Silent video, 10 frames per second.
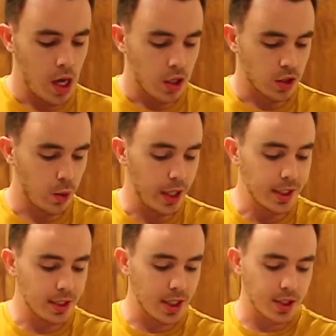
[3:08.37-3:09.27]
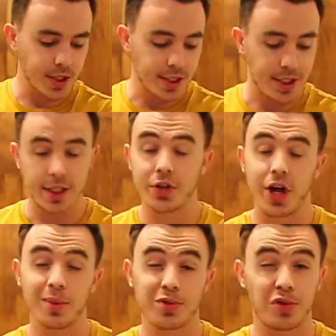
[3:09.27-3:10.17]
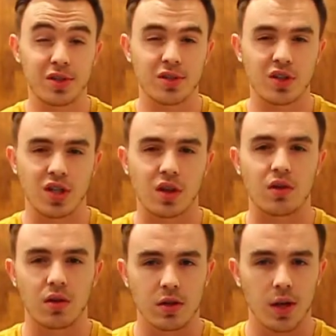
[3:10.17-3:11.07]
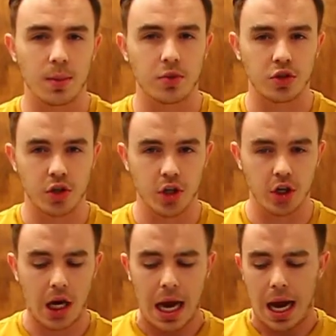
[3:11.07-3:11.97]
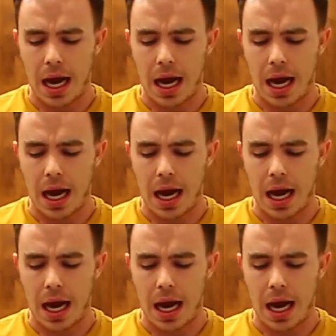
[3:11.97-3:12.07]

So it says 10 grams cornstarch and 30 grams sugar.